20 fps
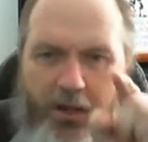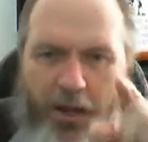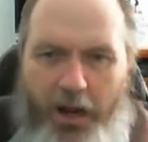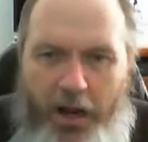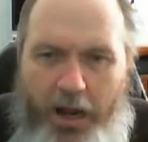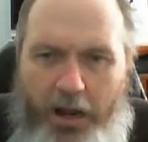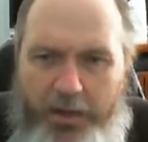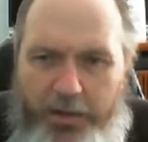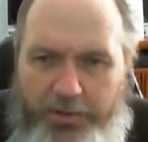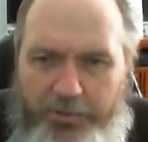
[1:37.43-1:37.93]

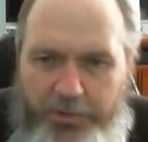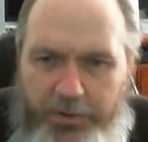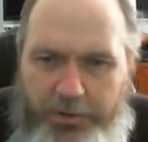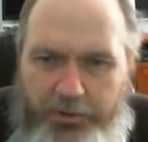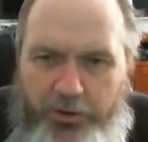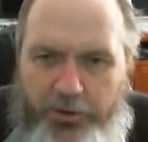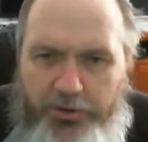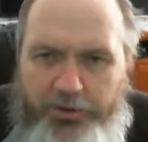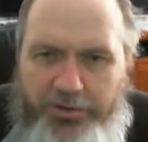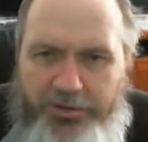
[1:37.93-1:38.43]

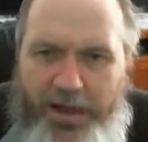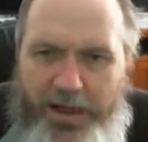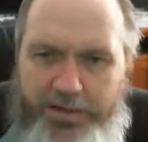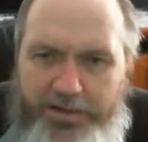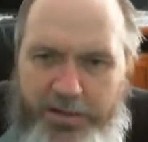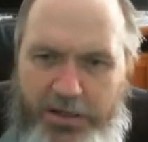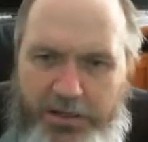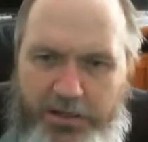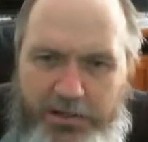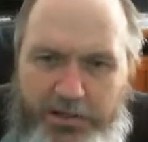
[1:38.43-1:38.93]

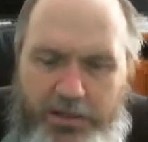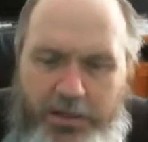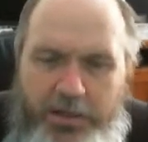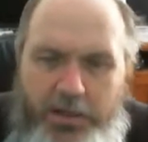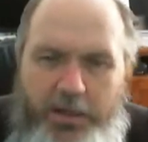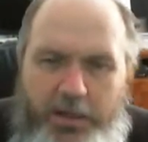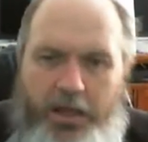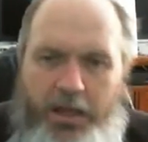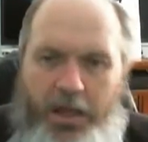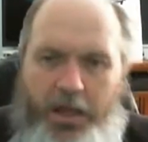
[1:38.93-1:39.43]
Sajjan
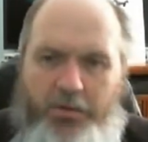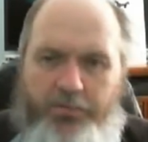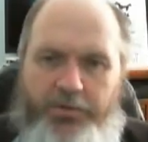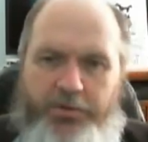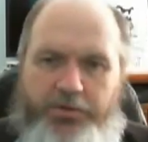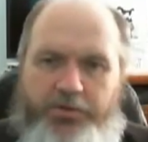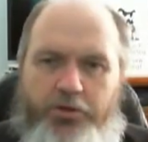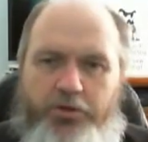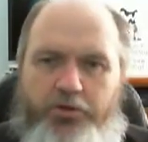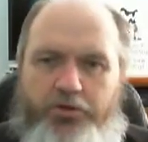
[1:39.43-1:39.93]
and
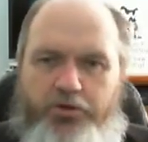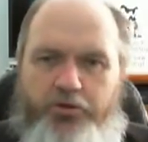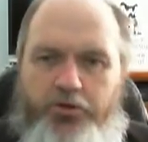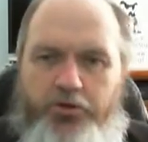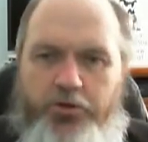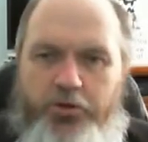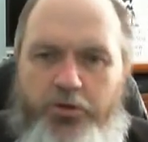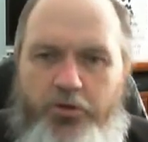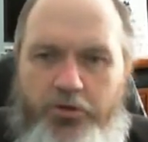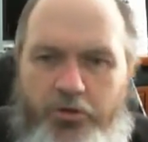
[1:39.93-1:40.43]
Mr.
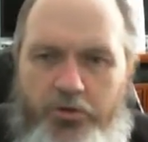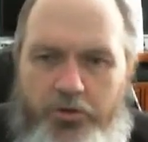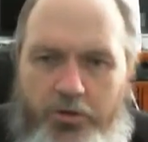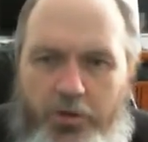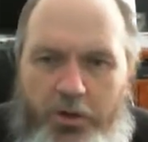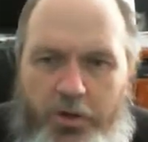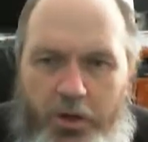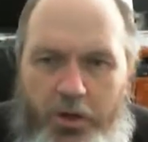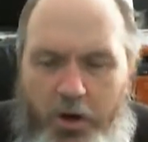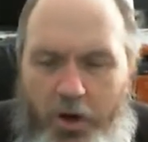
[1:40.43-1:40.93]
Trudeau,
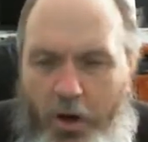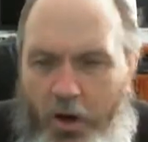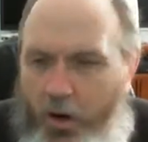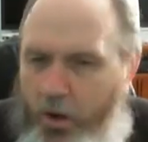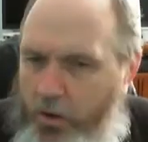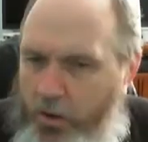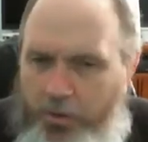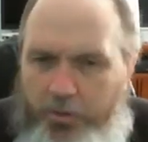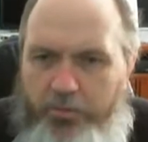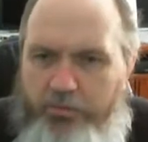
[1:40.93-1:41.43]

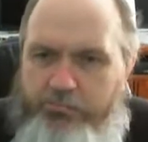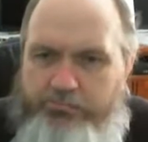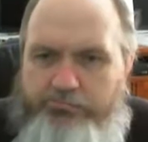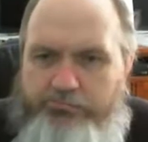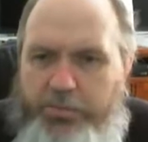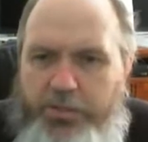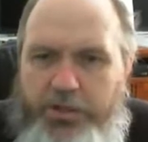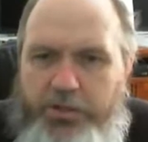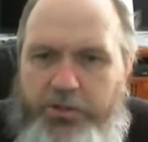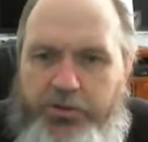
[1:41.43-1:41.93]
or
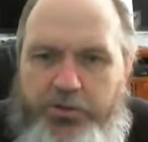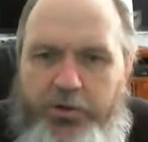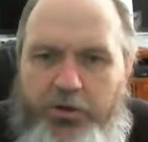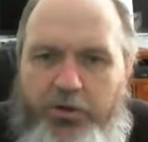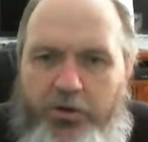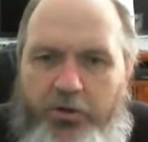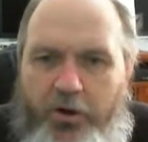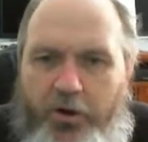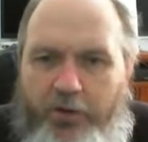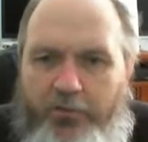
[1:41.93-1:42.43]

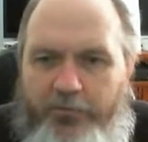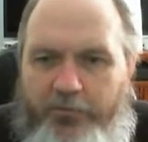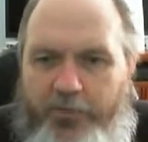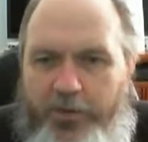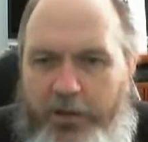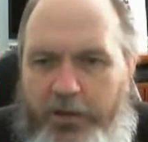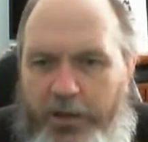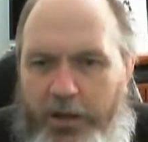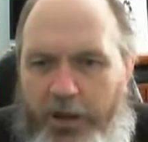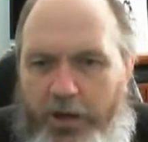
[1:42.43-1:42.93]
Minister of
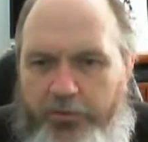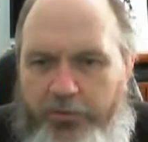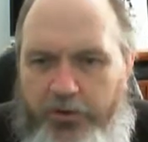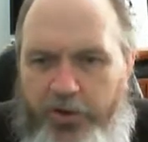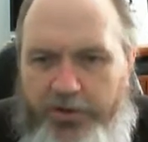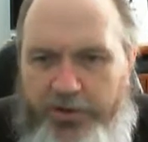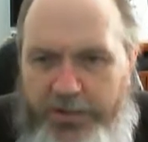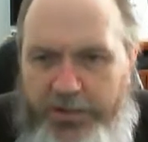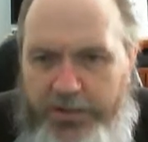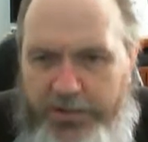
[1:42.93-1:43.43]
the
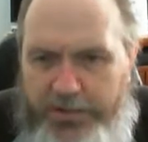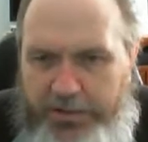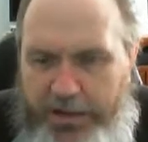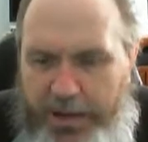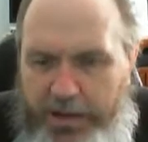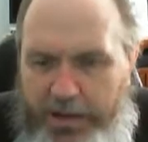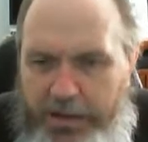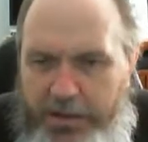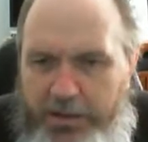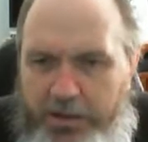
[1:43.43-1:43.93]
Justice
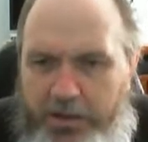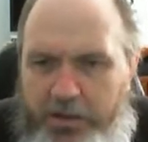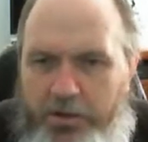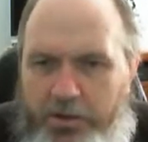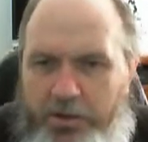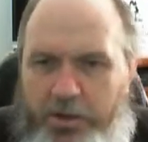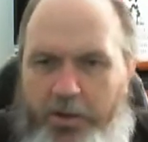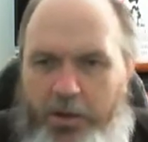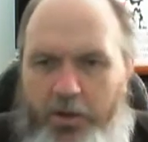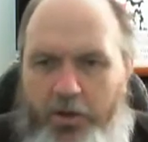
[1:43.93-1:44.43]
Canada,
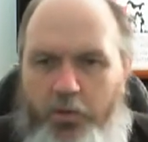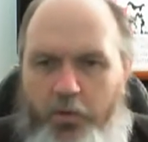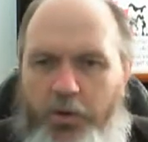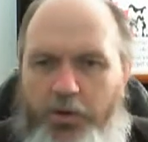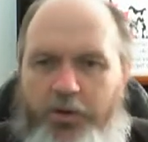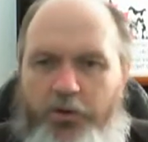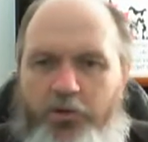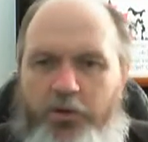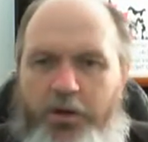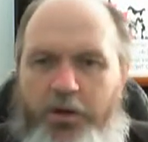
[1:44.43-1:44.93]

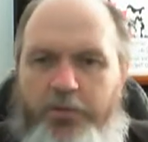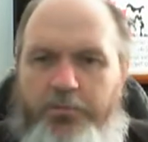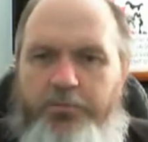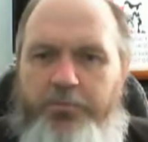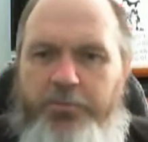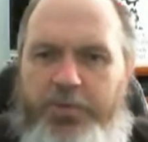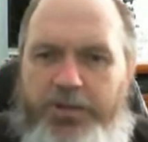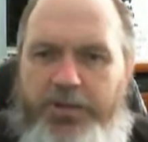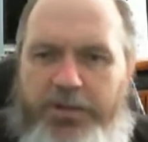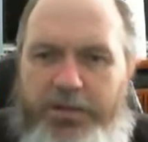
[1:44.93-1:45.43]
which was
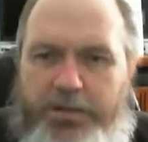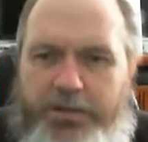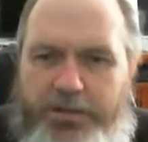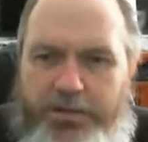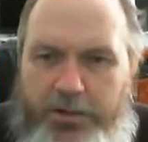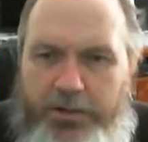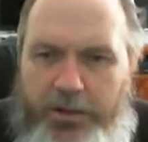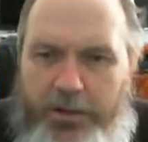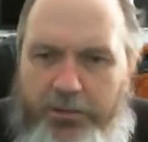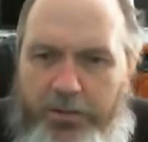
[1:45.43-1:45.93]

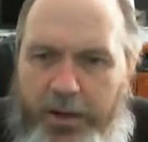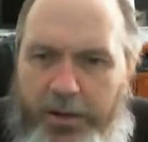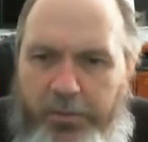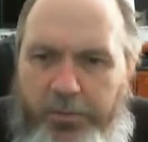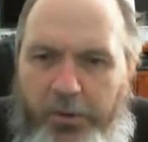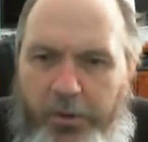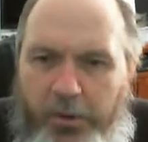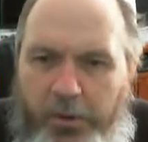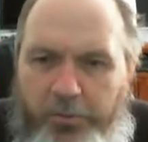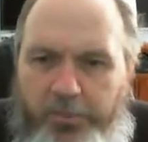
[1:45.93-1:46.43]
Mrs.
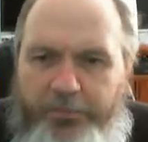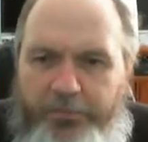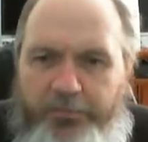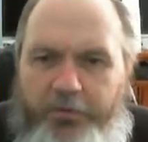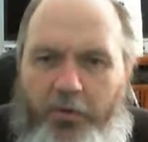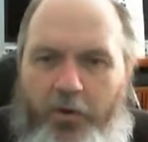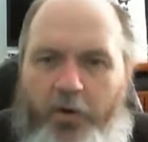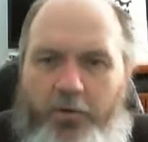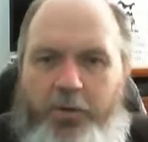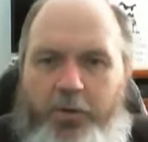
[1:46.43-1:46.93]
Rainbow
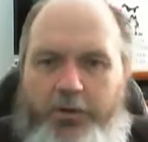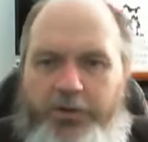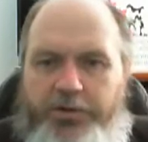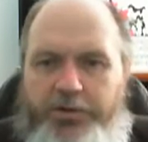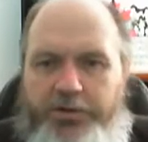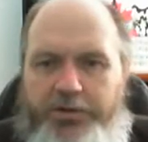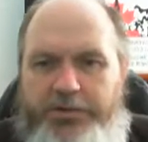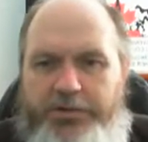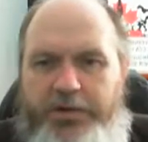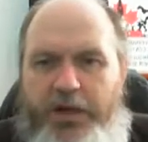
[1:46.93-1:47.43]
before, but
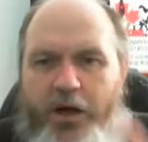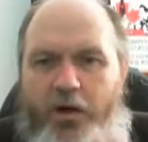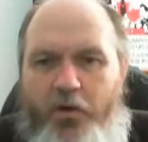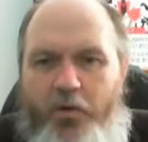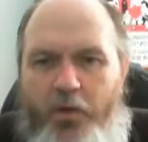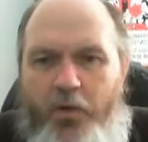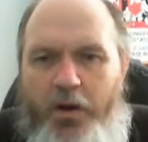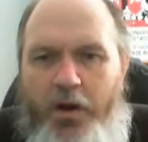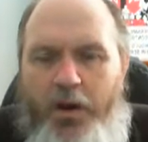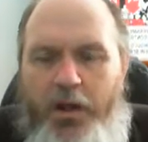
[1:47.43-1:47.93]
she's
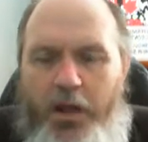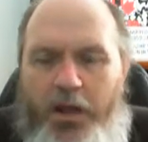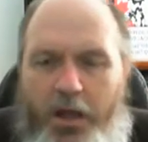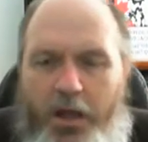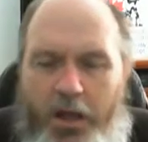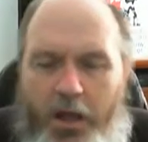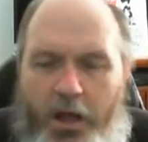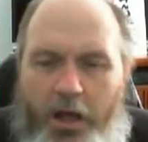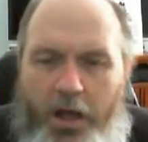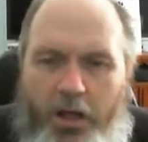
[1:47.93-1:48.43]
now
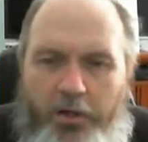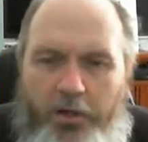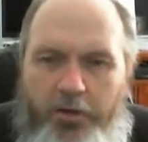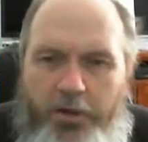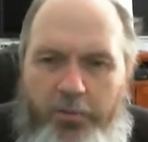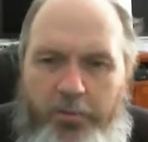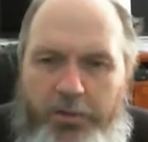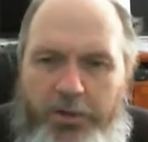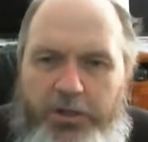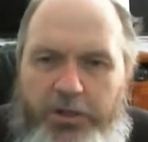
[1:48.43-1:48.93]

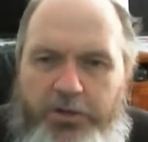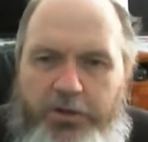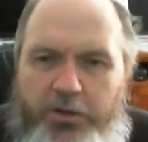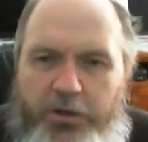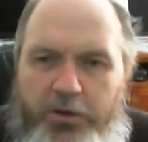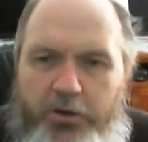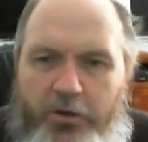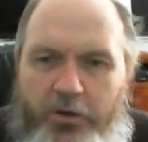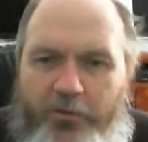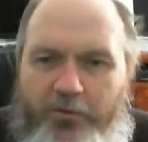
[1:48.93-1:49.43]
the
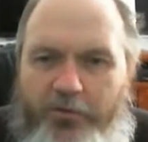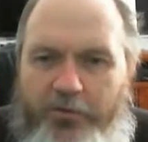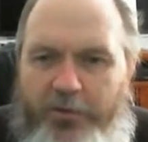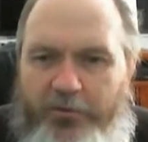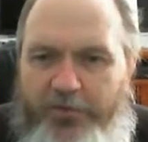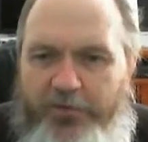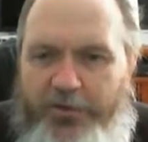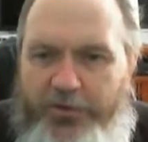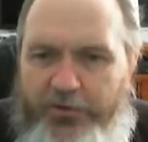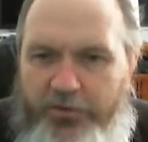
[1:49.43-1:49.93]
Minister
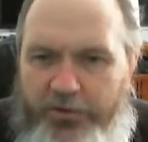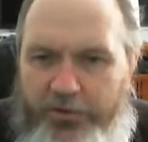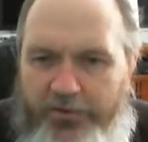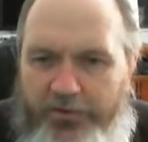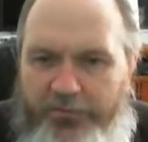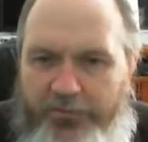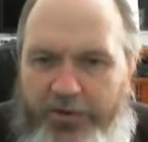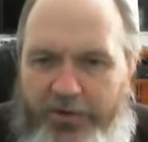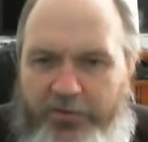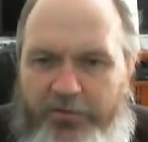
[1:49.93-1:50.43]
of Veterans
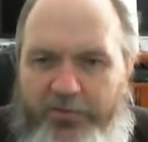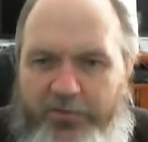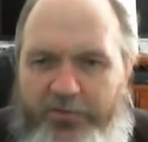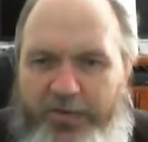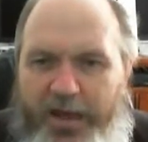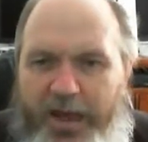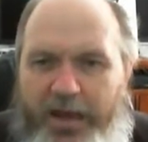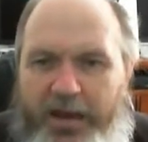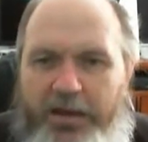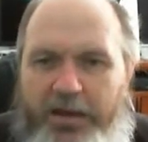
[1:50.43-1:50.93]
Affairs of
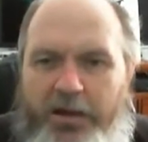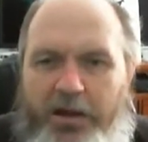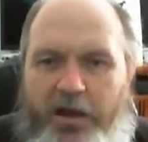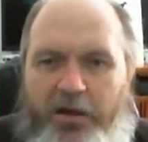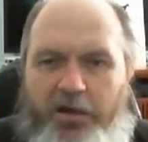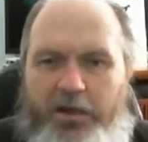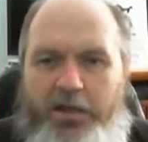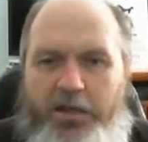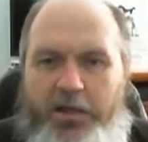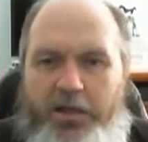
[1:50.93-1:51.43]
Canada.